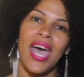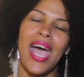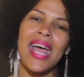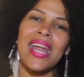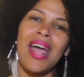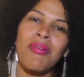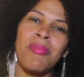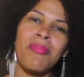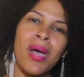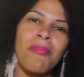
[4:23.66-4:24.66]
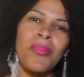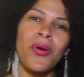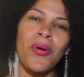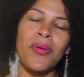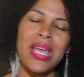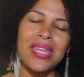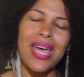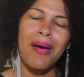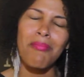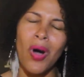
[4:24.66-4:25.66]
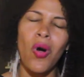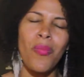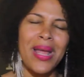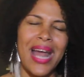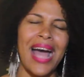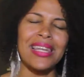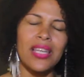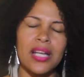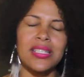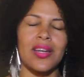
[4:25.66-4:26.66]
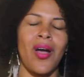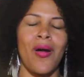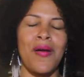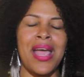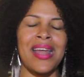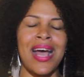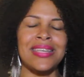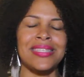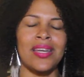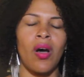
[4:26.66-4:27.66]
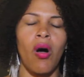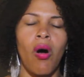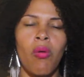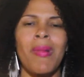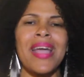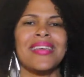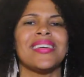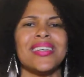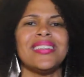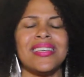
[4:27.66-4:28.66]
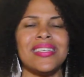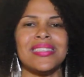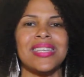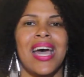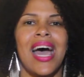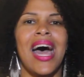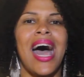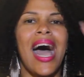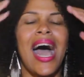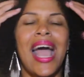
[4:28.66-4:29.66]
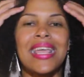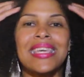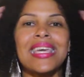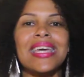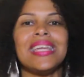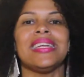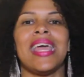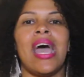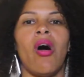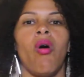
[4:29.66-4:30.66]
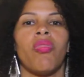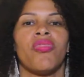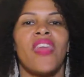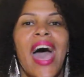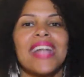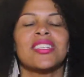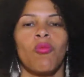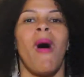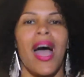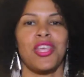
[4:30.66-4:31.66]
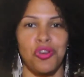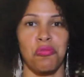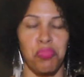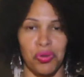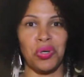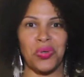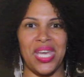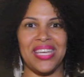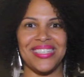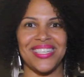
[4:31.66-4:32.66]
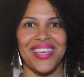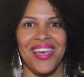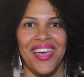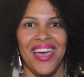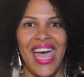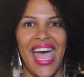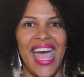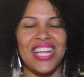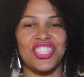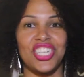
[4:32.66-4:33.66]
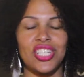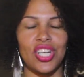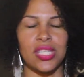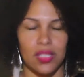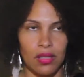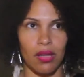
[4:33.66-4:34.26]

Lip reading: And I remember in that moment, I looked at her and I said, oh my goodness, I get it now. That's why you're brilliant. And she just